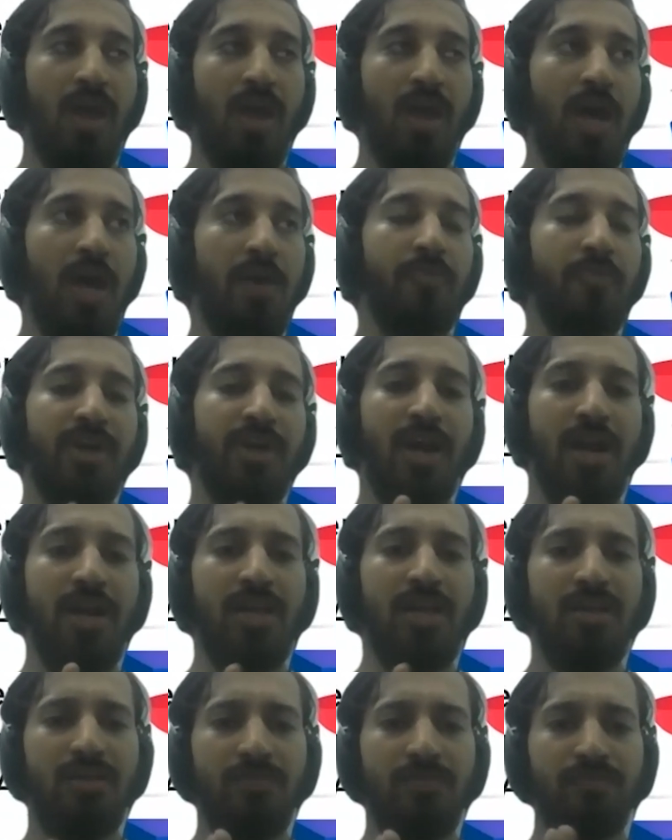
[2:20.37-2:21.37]

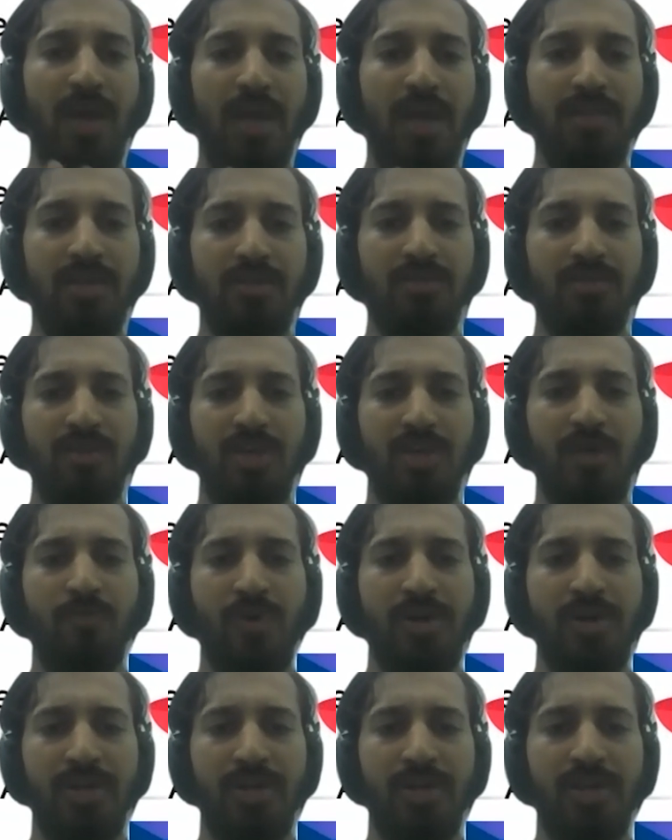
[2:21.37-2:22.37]
Regarding Python
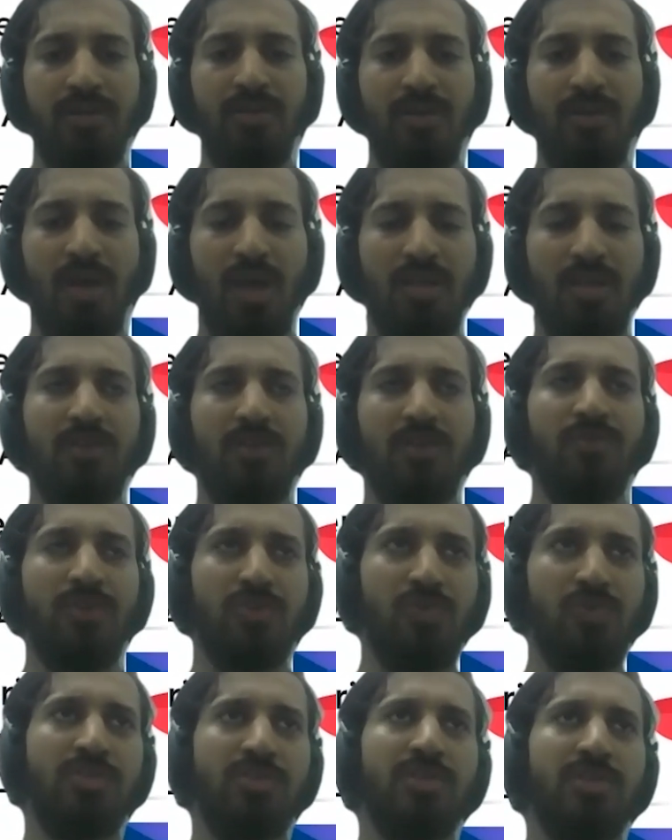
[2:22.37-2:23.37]
3.10, I think, which
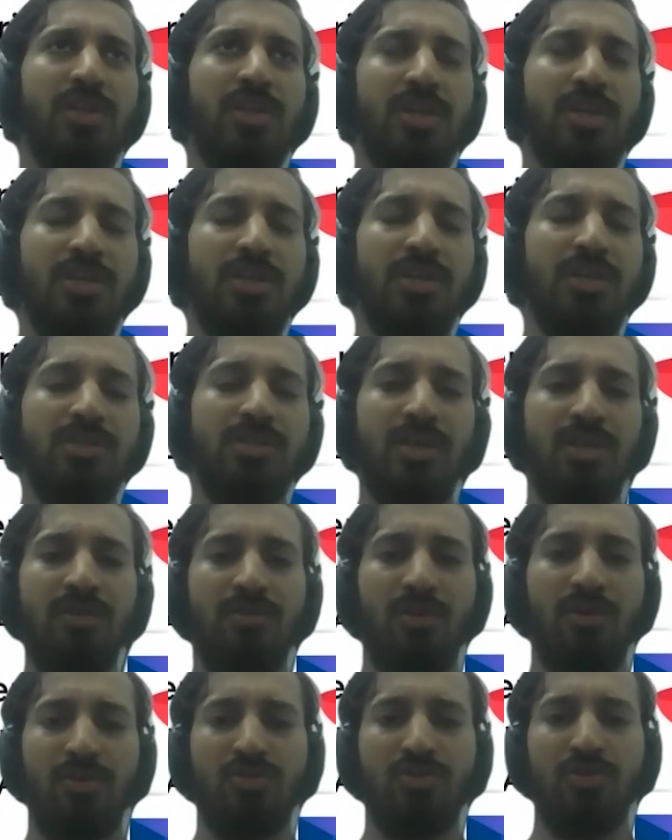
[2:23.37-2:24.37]
was released
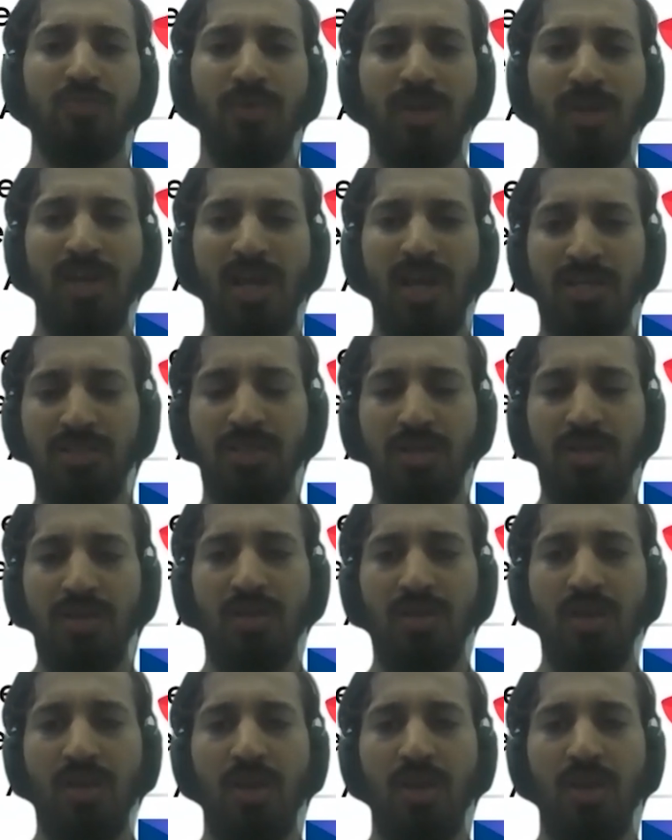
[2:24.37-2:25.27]
in October last year,